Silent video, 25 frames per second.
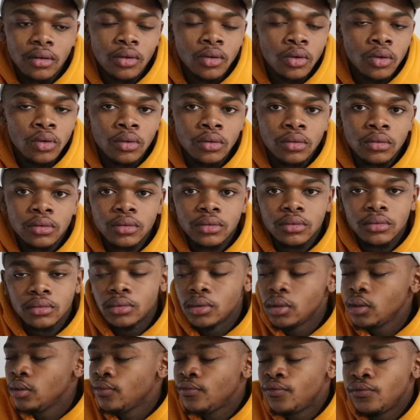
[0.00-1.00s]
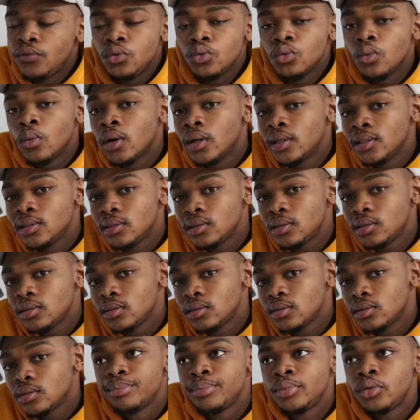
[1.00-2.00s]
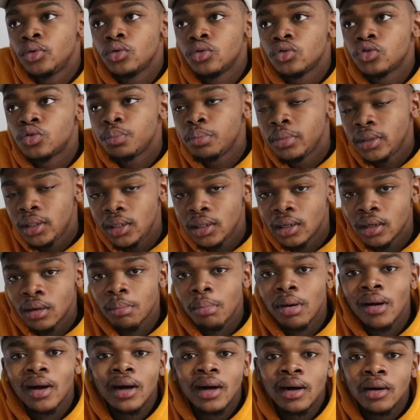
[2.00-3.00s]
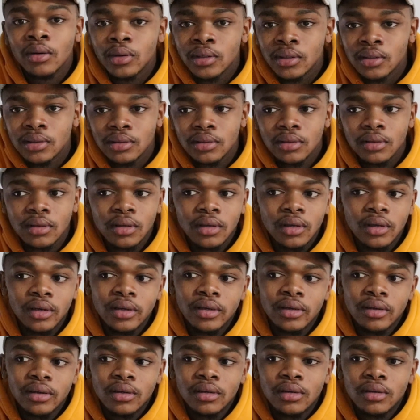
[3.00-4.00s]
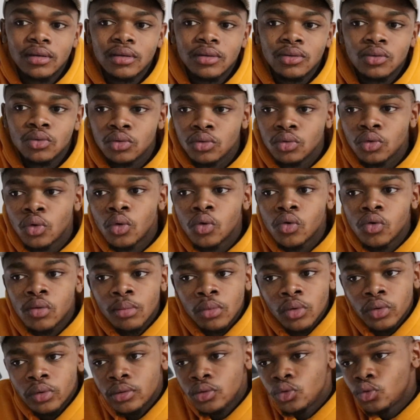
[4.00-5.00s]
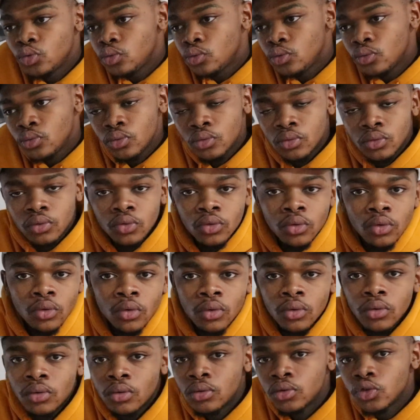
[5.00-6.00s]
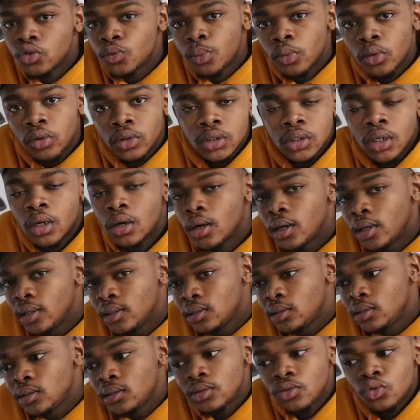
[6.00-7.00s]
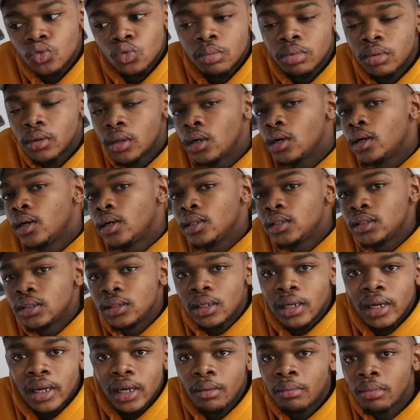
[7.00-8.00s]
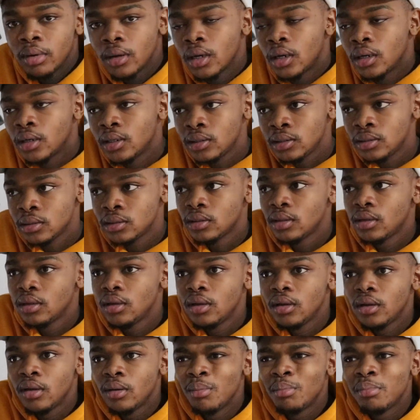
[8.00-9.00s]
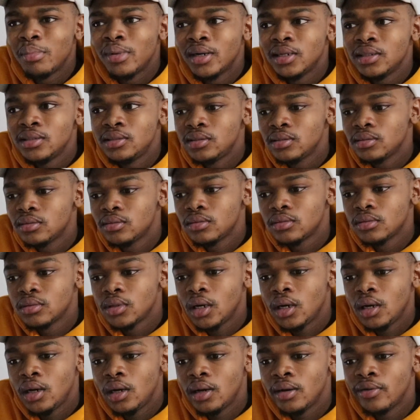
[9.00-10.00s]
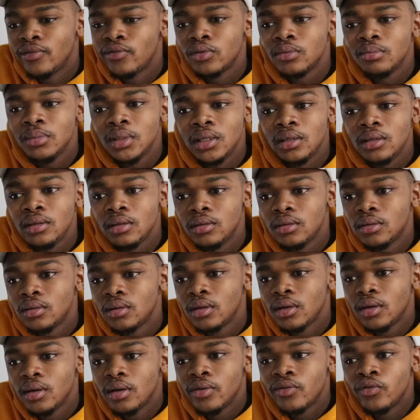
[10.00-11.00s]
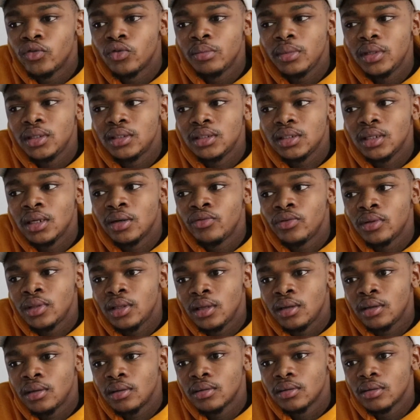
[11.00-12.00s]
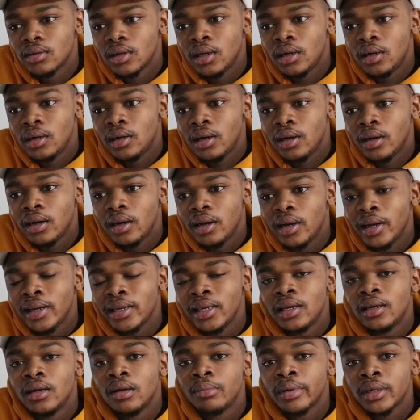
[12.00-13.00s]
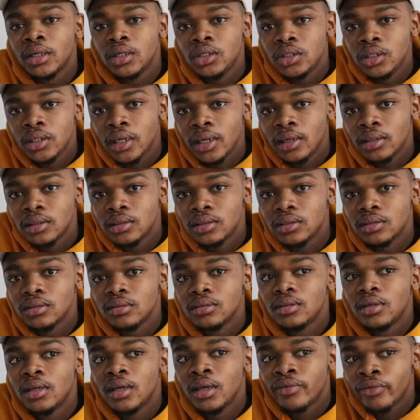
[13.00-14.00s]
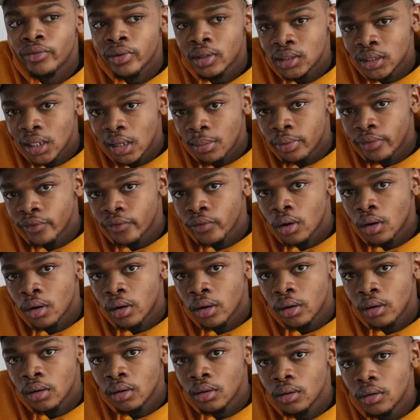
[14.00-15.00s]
or if you want pure speed and power, you would go more into your sports cars, supercars, and hypercars. But uh, for me, for me, it's everything. Uh, I can appreciate every type of car